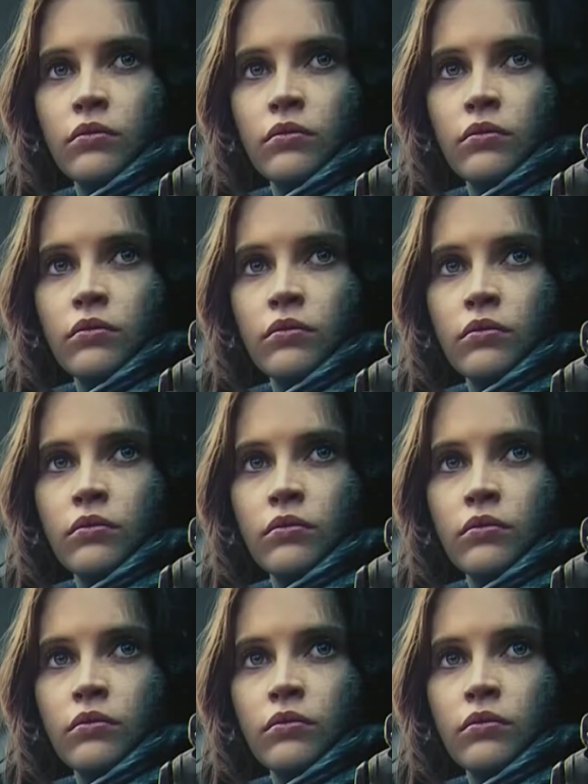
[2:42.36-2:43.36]

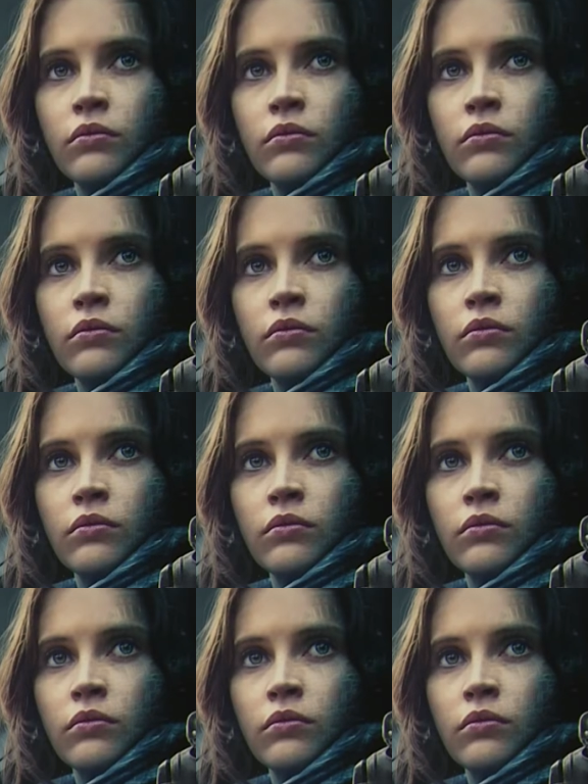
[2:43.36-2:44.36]

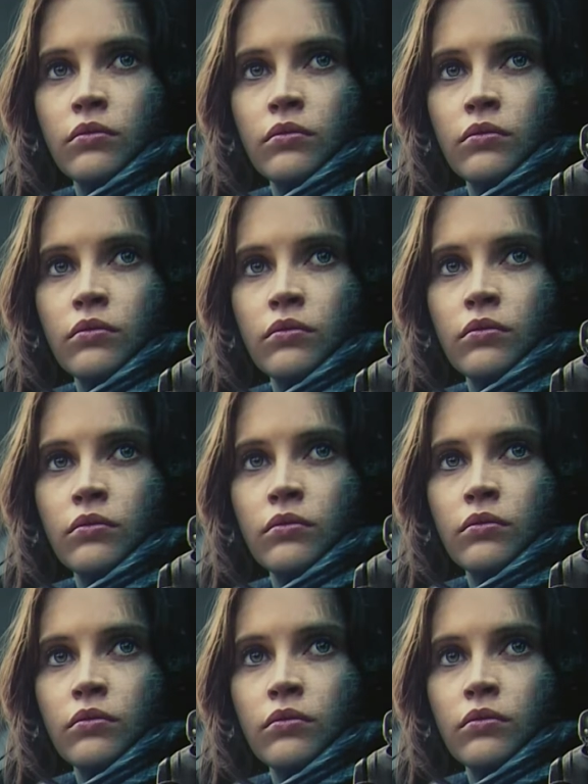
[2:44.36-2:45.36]

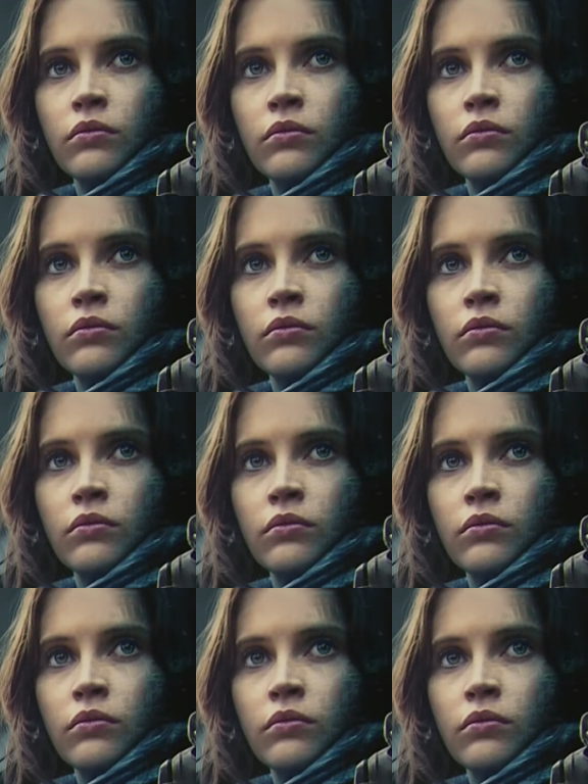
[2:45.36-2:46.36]

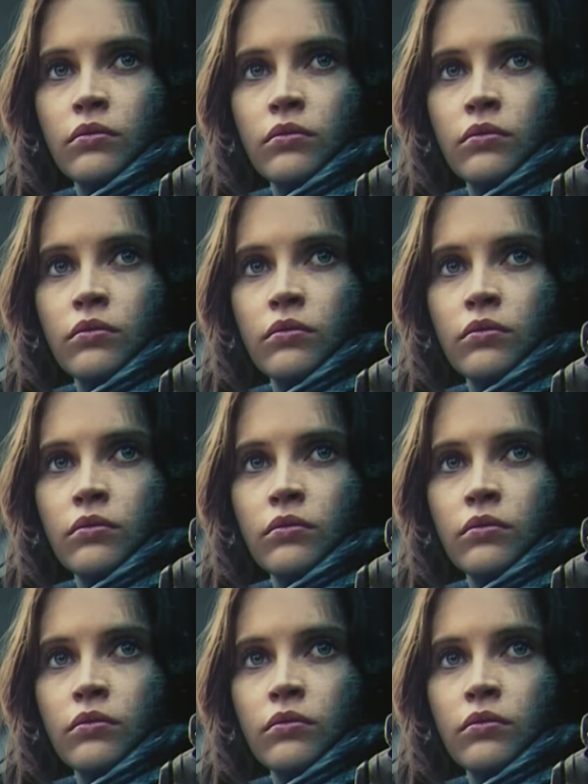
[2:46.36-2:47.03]
No words are spoken by the person on screen.